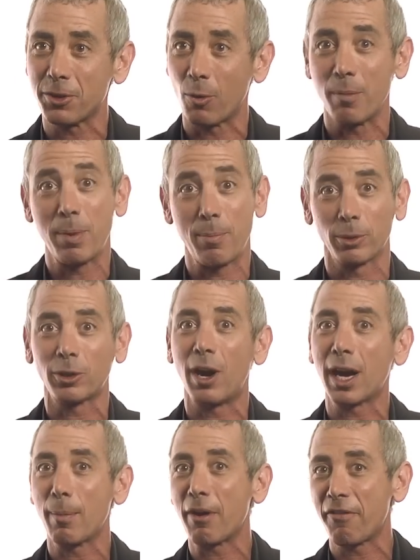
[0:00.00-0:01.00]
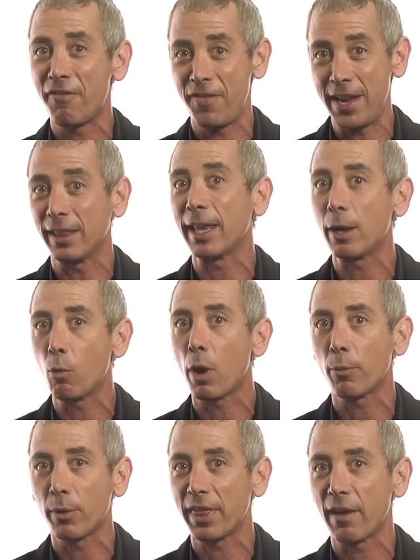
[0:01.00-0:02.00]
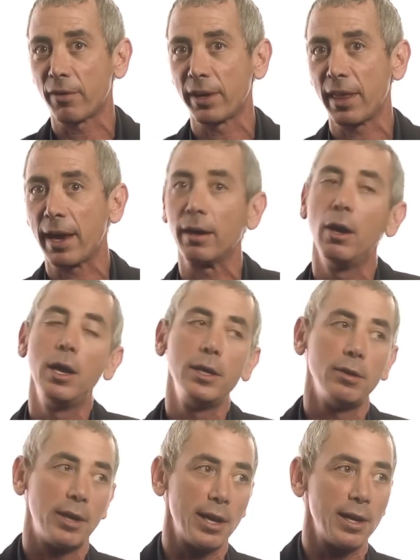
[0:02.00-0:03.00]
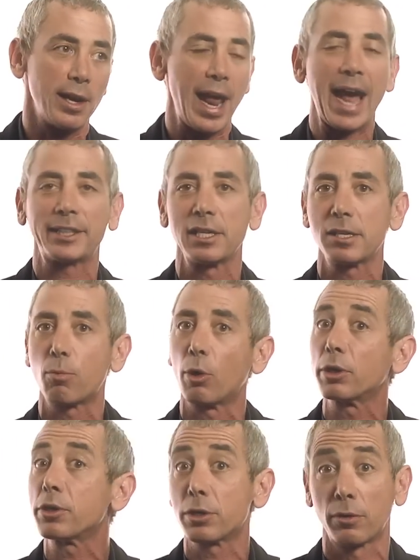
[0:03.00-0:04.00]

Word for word: So when people talk about feeling one with everything, you'll get it in action sports.